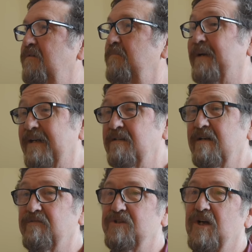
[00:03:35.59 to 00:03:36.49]
But I didn't
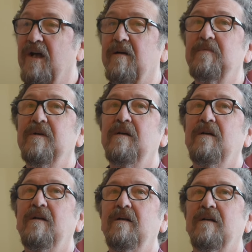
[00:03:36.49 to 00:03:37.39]
have a job,
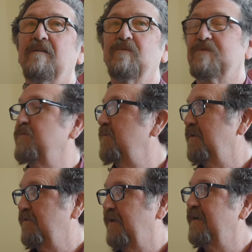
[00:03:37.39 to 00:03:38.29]
which was
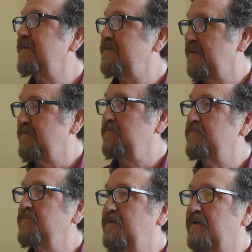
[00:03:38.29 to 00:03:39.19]
really great because I
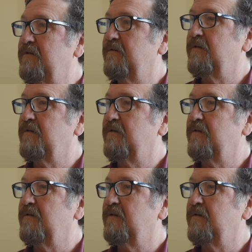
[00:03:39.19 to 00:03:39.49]
had